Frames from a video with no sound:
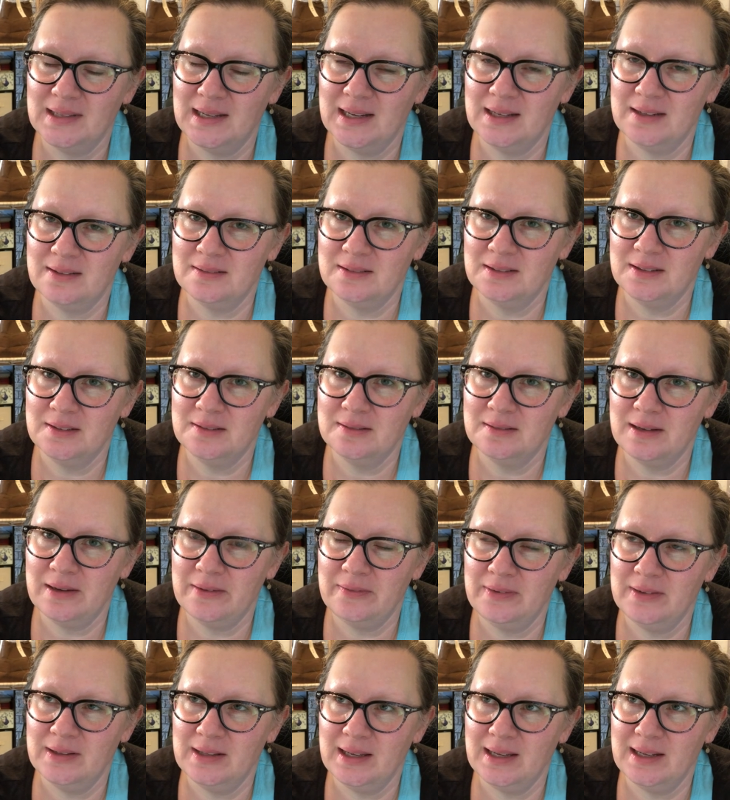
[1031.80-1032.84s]
I don't know. I
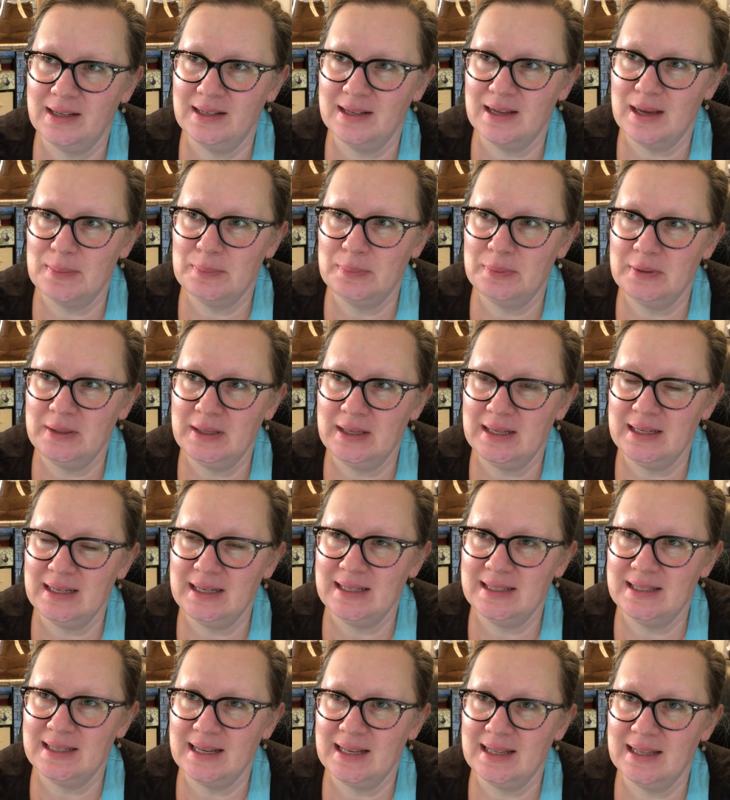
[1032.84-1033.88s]
feel like not putting
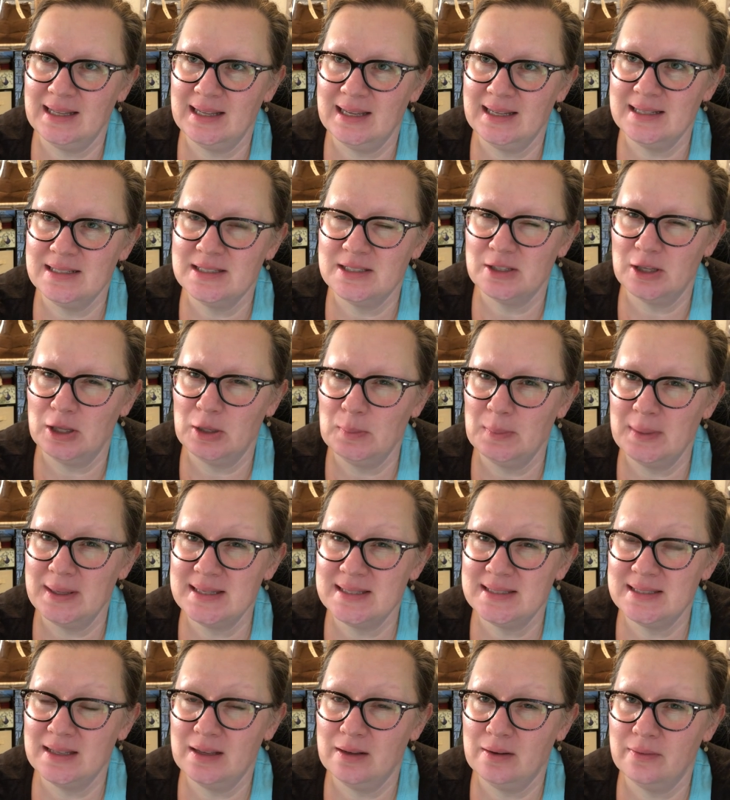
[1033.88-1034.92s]
any deadlines on
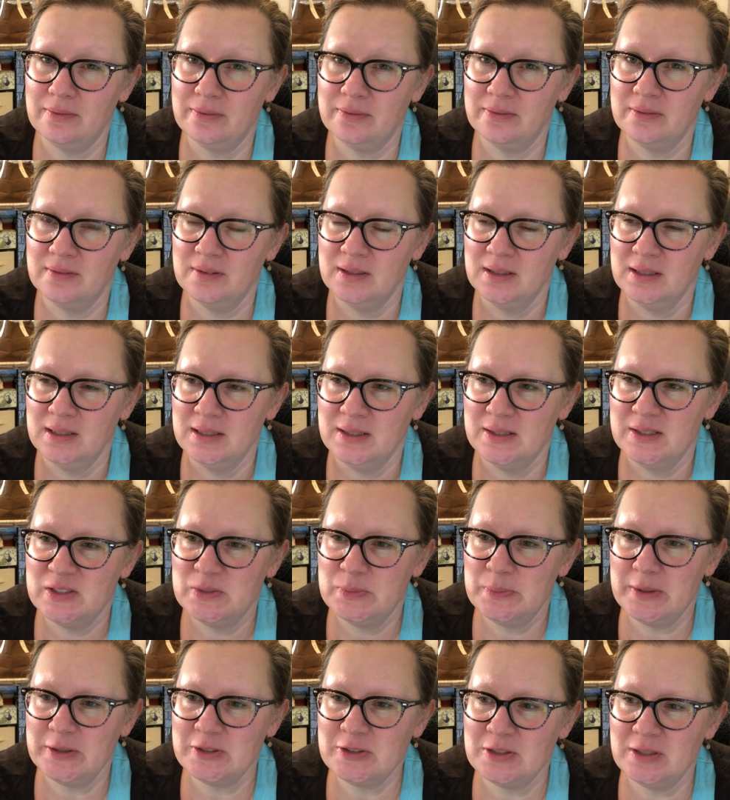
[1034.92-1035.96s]
myself,
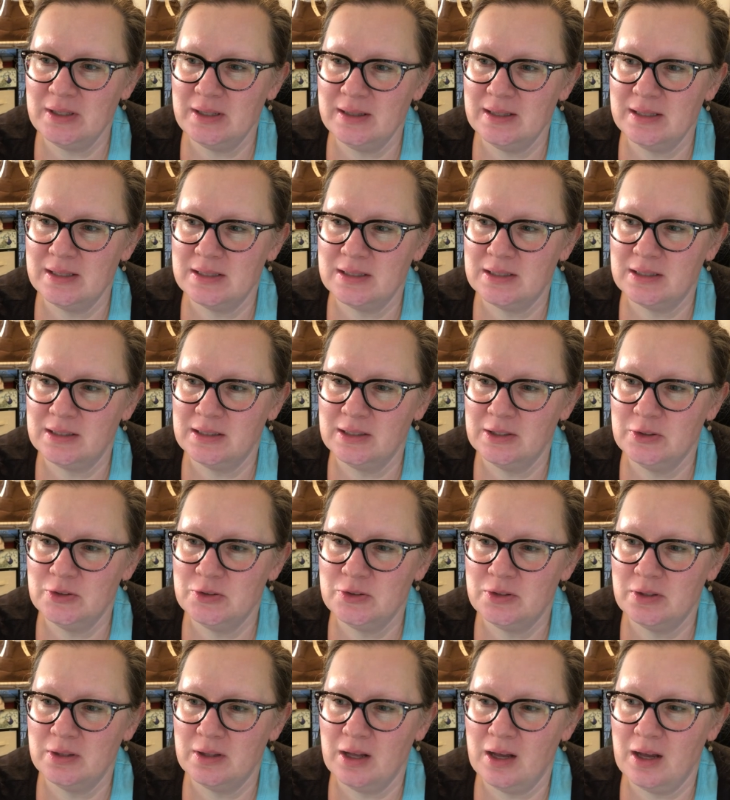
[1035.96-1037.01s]
especially this
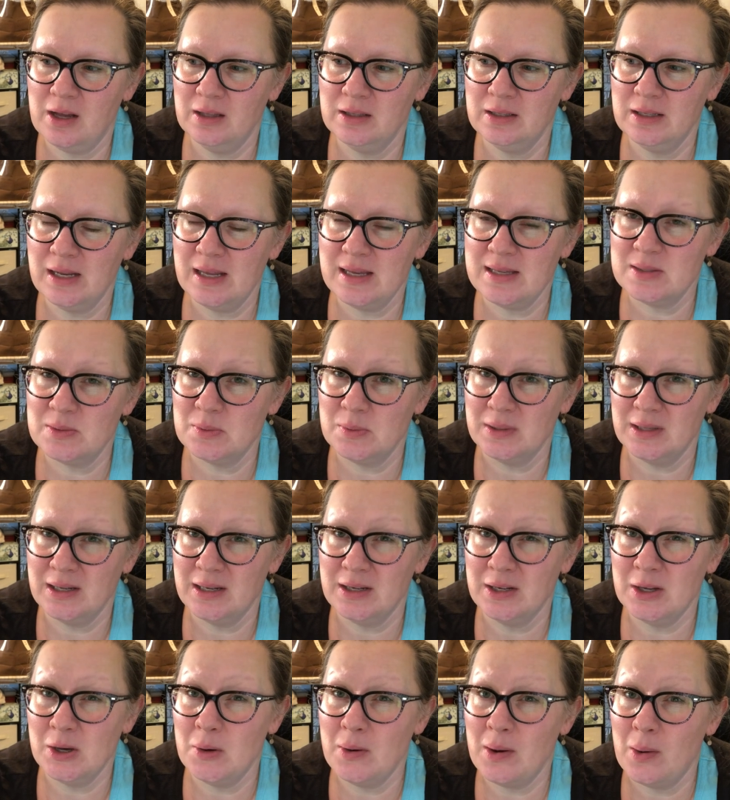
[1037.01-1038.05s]
close to the holidays when I
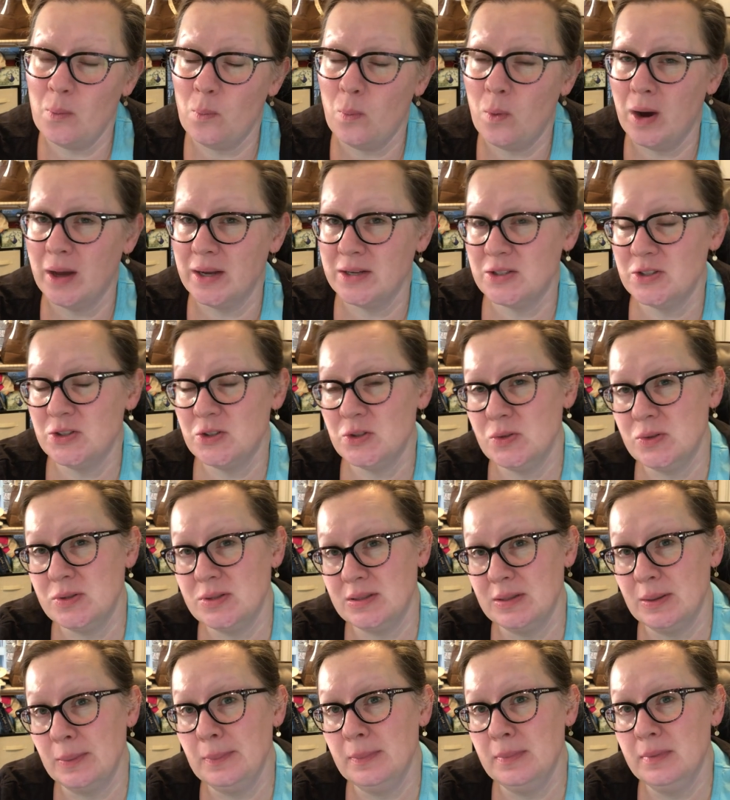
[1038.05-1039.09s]
know I want to do
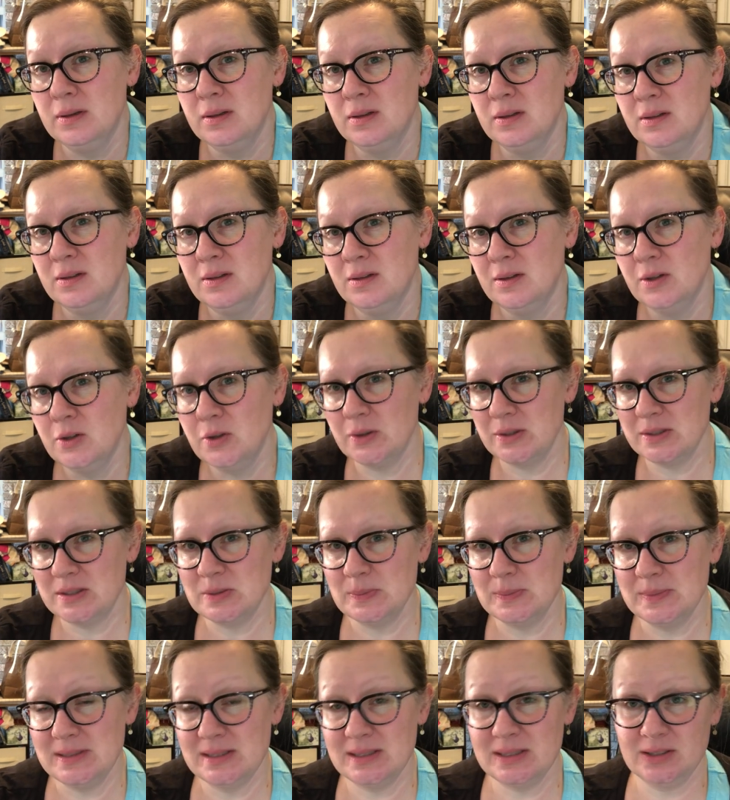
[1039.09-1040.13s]
some
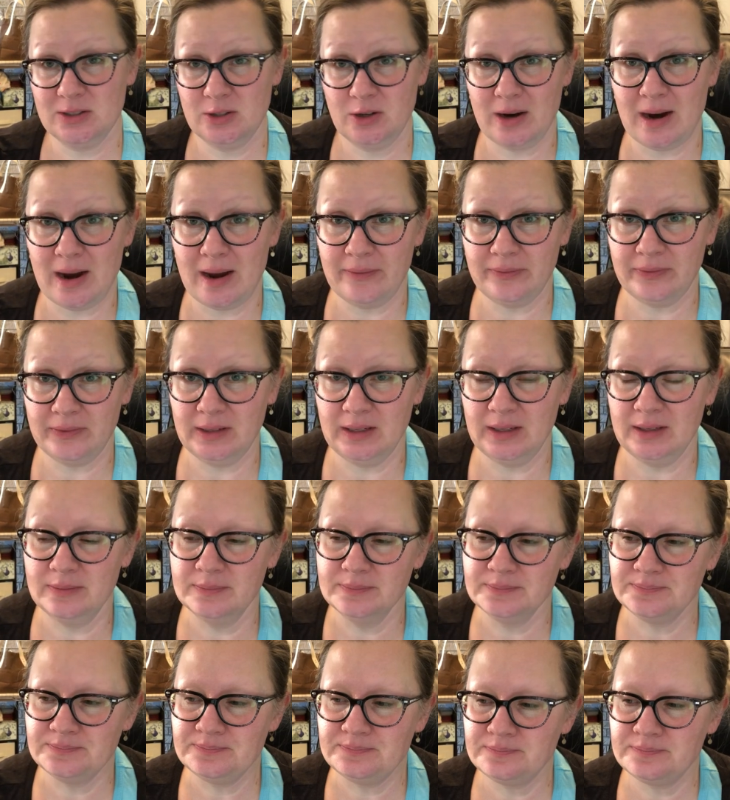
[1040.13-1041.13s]
Christmas crafting.